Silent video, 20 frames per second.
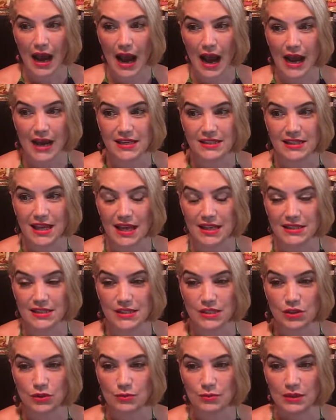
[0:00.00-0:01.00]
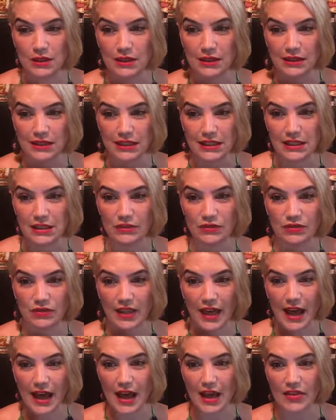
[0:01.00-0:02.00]
I tend to believe
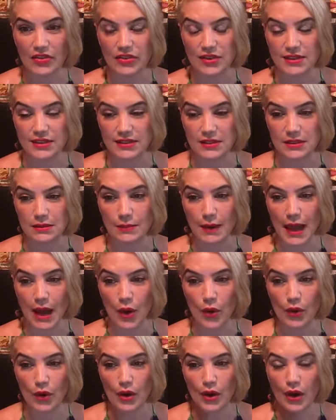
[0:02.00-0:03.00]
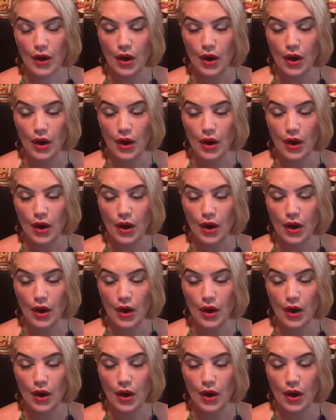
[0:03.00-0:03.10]
that this is about